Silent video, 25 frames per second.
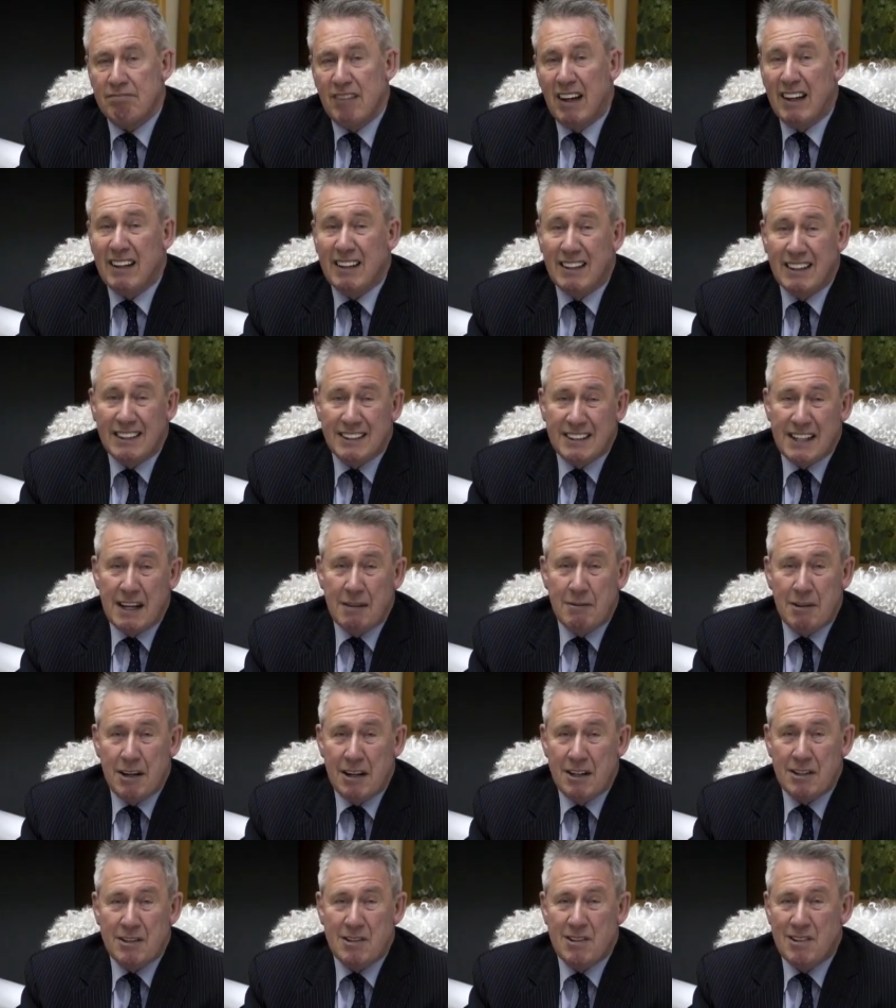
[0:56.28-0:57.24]
make an
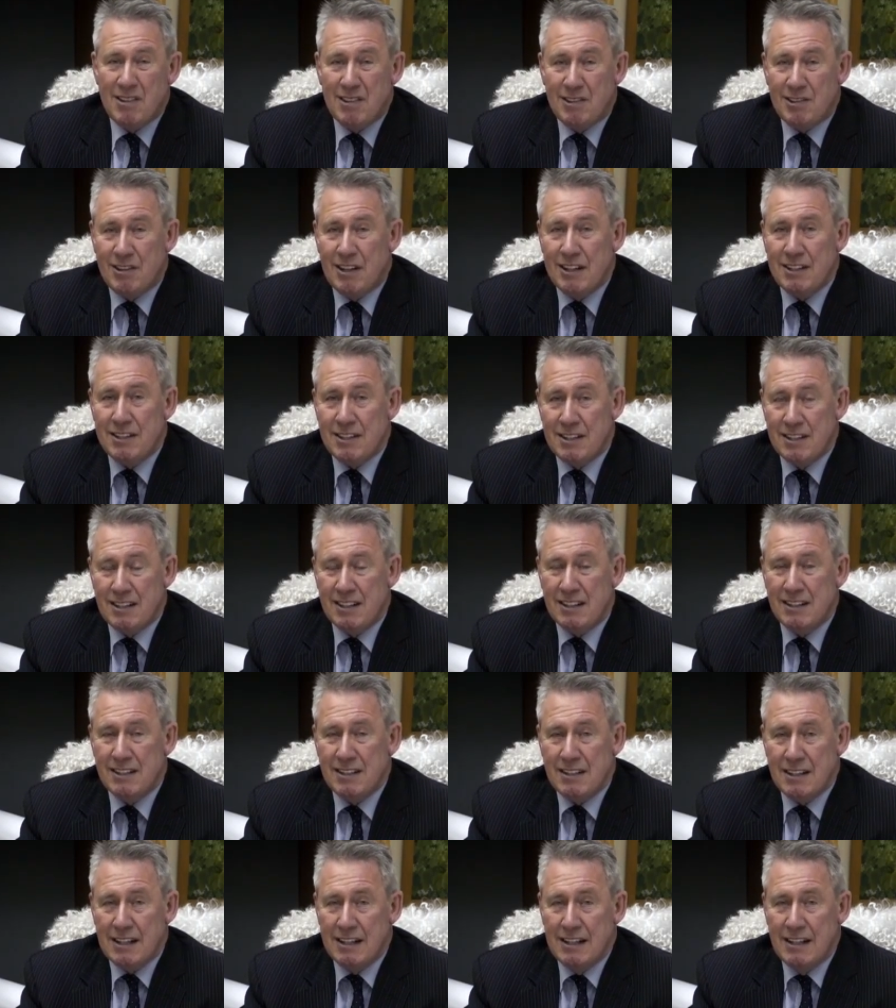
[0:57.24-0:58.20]
examination of the trust
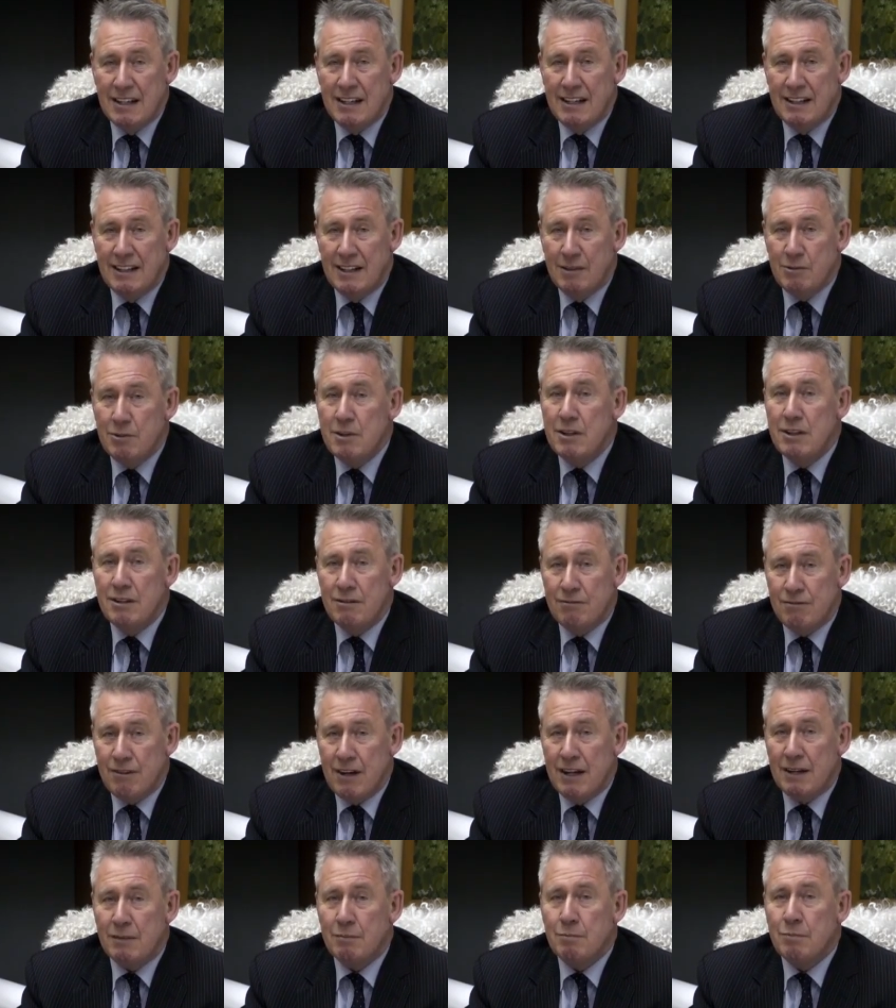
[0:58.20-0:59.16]
deeds. They were, in
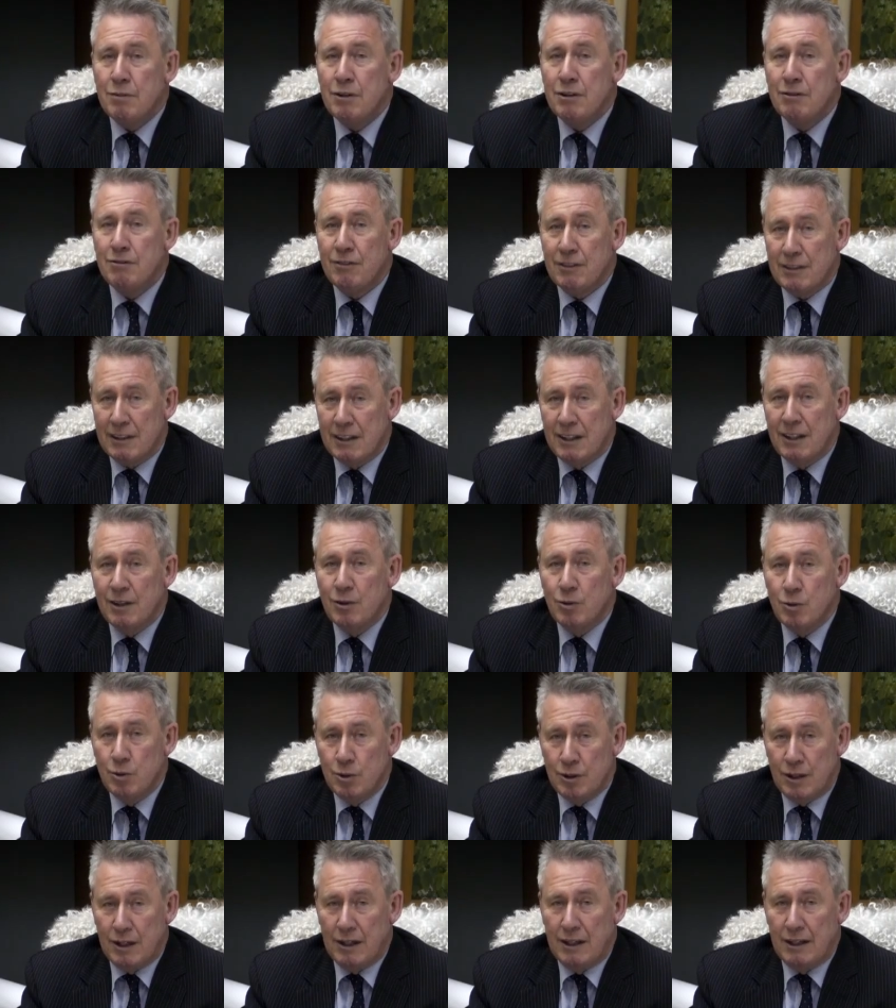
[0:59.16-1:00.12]
fact, perfectly in
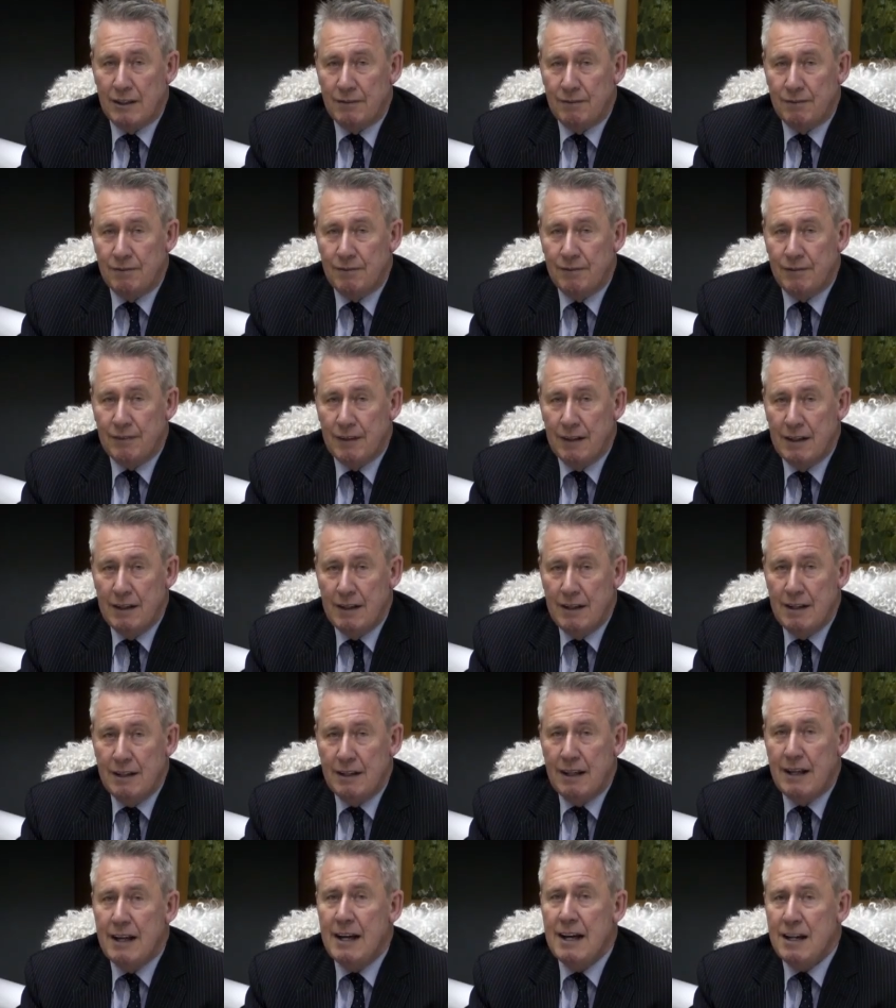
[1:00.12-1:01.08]
order.
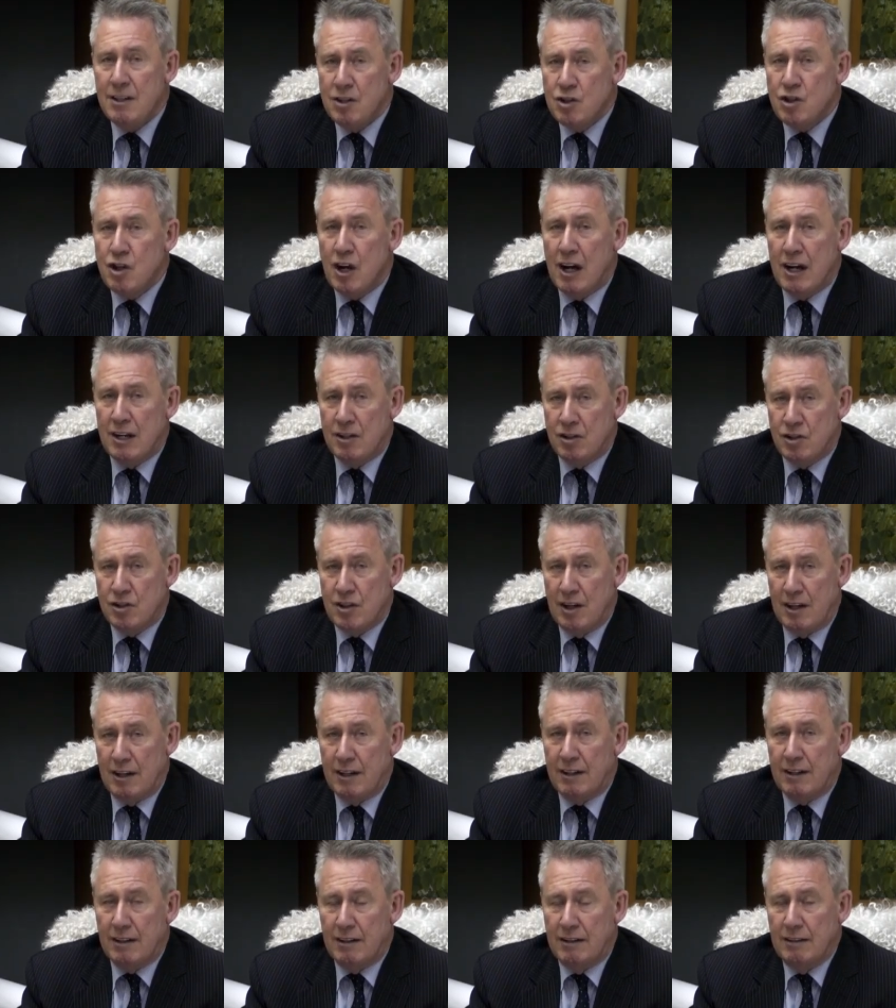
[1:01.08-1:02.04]
They had changed a
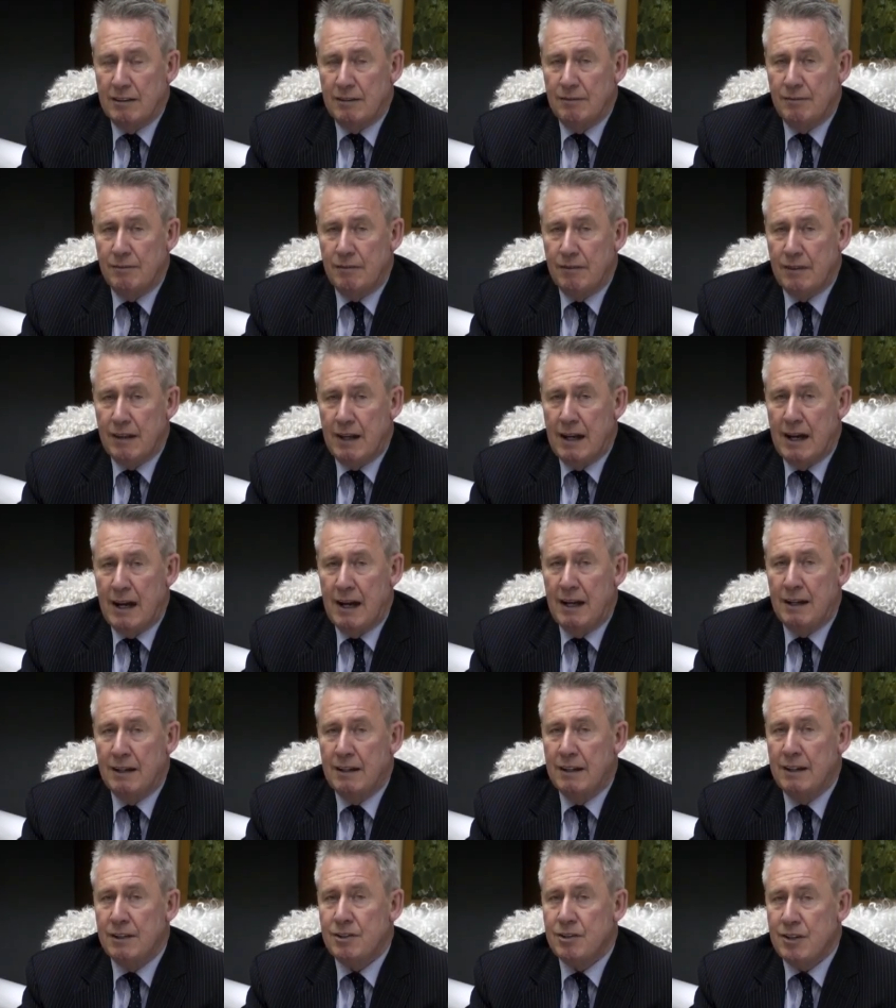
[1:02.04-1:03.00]
little,
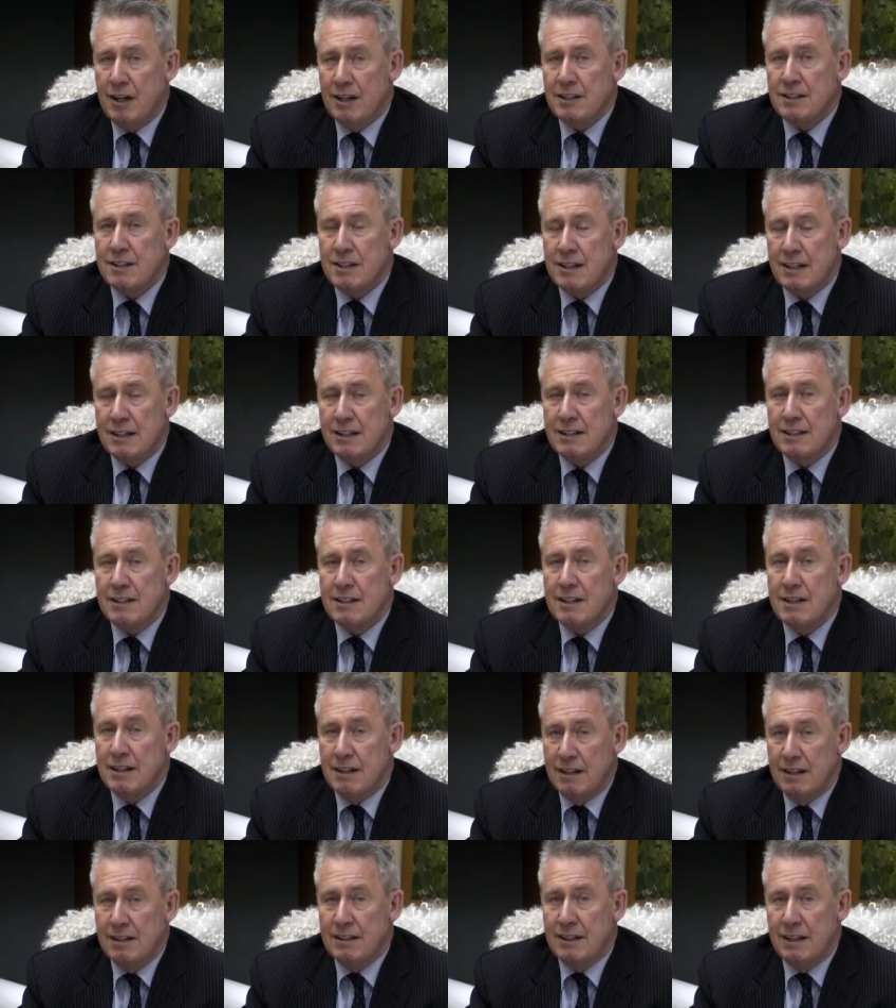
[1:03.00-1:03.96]
and the trustees
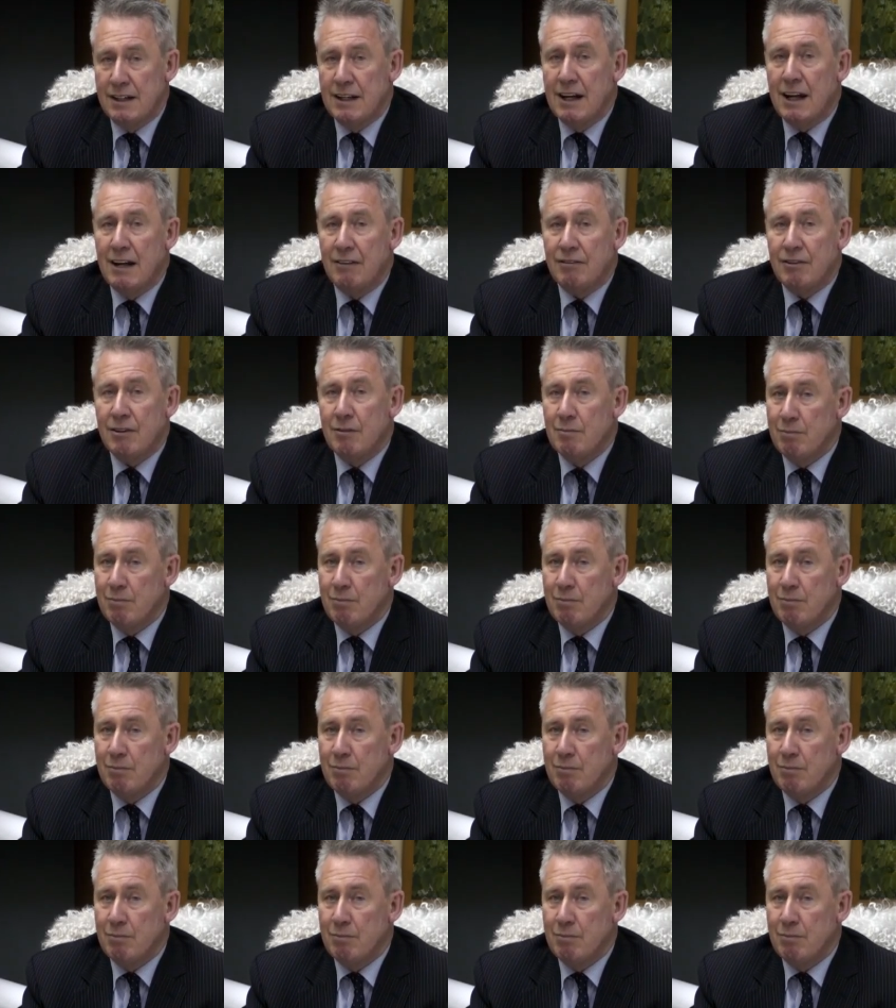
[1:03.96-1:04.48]
certainly did have